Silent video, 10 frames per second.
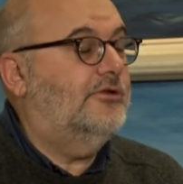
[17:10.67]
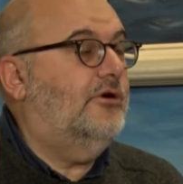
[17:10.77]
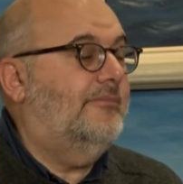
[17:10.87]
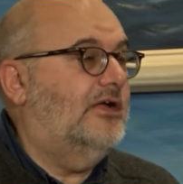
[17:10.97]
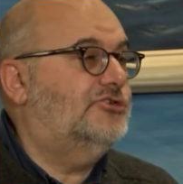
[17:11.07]
don't
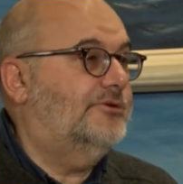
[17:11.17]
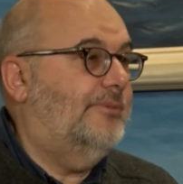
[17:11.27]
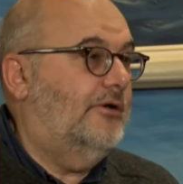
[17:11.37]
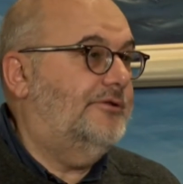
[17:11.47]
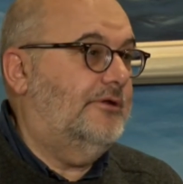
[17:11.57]
know much
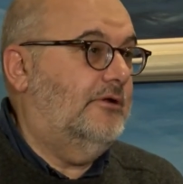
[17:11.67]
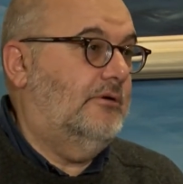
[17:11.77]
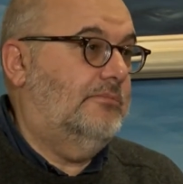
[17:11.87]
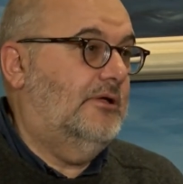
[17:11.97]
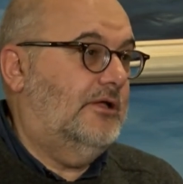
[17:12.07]
about
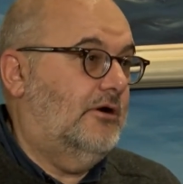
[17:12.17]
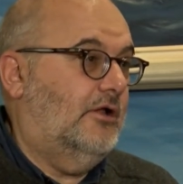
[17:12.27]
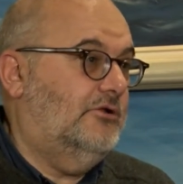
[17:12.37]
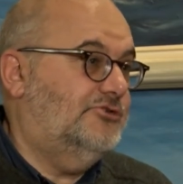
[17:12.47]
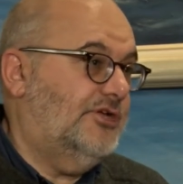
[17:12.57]

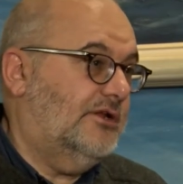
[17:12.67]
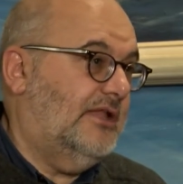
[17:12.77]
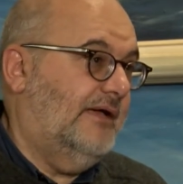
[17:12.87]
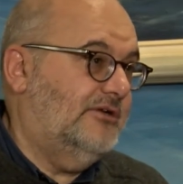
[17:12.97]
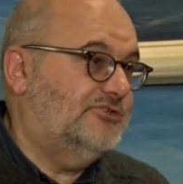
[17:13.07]
ecology and
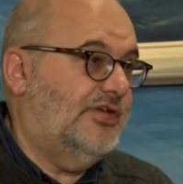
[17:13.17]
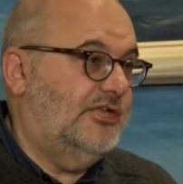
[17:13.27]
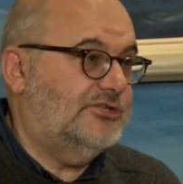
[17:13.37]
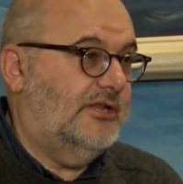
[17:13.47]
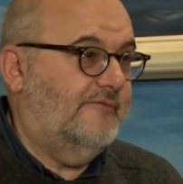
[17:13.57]
climate
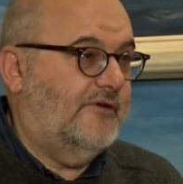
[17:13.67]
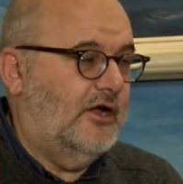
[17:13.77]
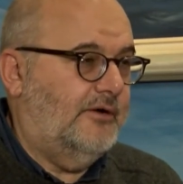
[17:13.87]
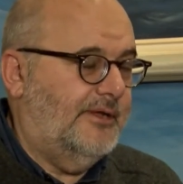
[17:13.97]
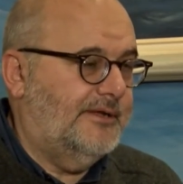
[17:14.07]
change and
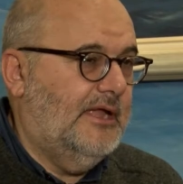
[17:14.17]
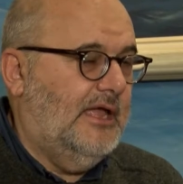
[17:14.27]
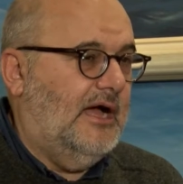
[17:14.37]
environment.